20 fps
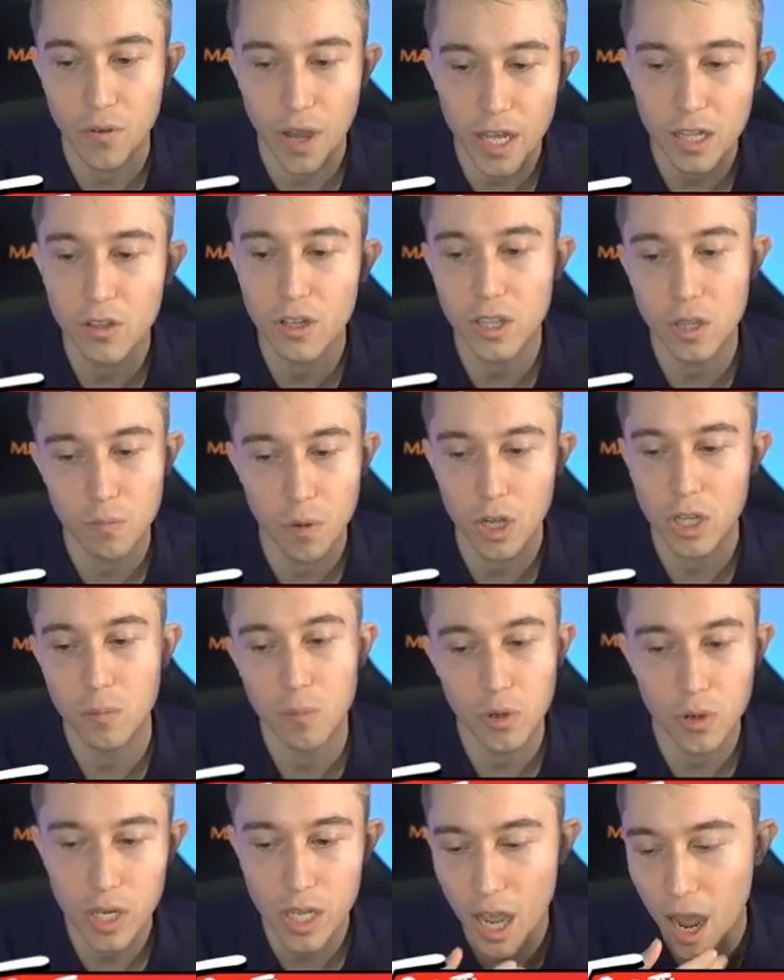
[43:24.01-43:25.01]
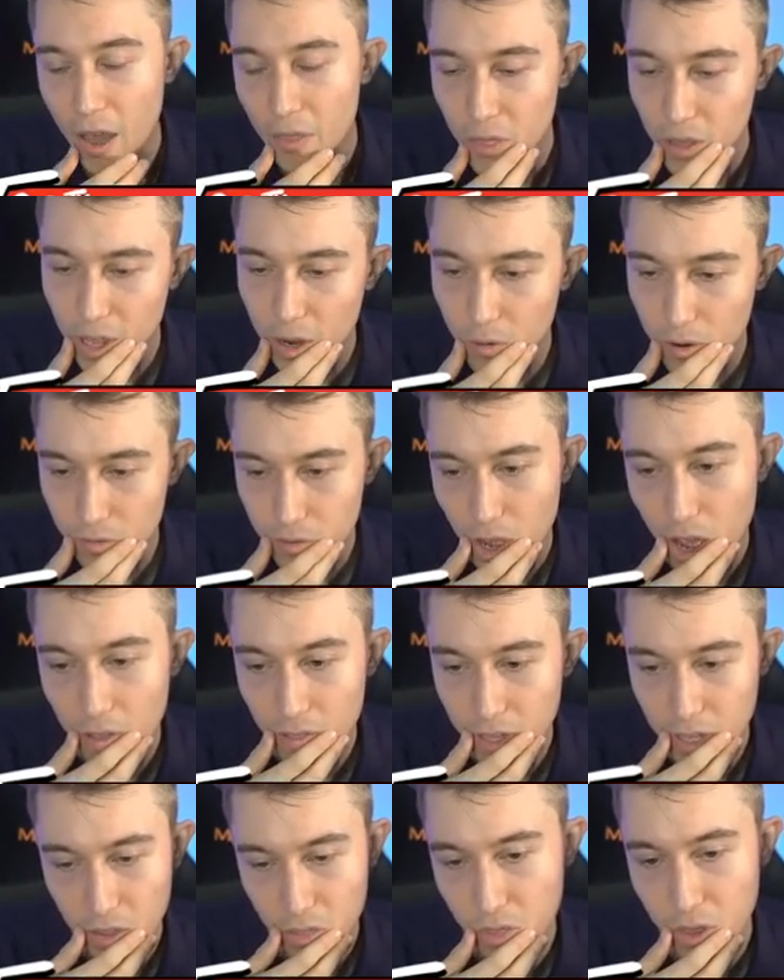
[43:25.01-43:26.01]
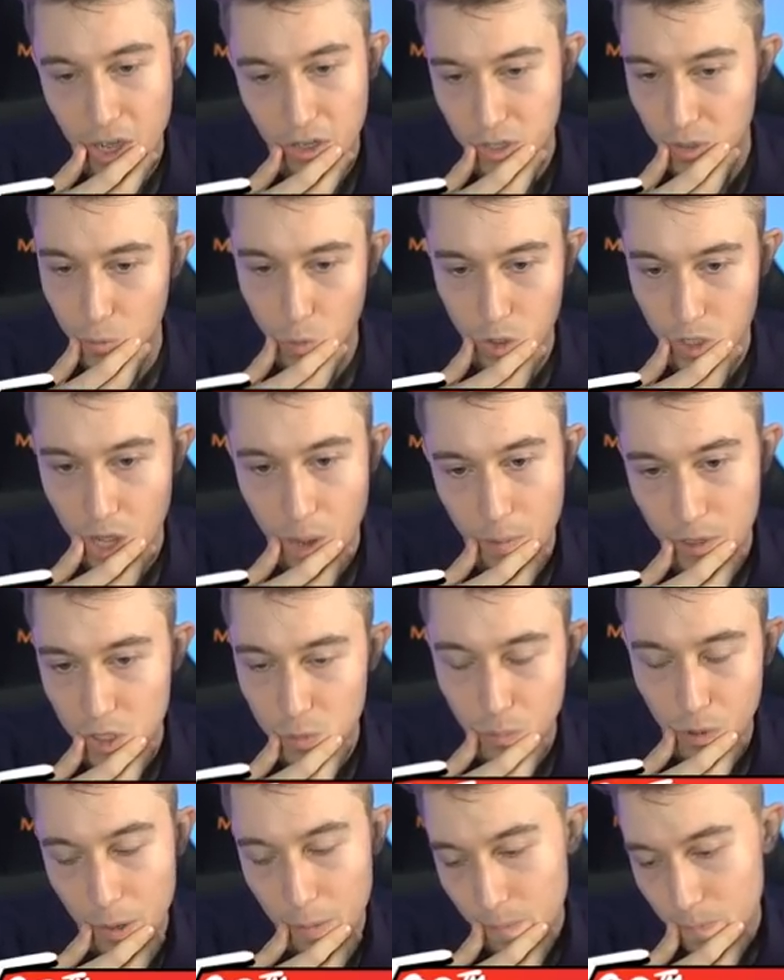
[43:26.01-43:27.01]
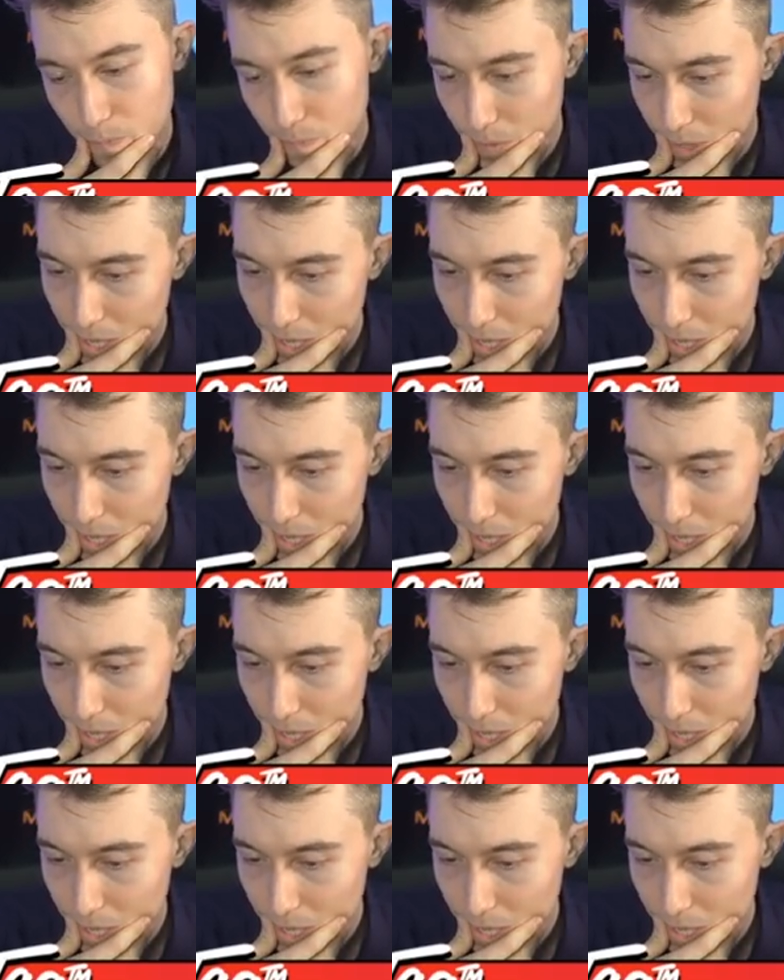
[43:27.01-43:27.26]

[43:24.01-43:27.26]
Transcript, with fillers: If I clicked the monk ability, I think I would have gotten like a thousand more damage, but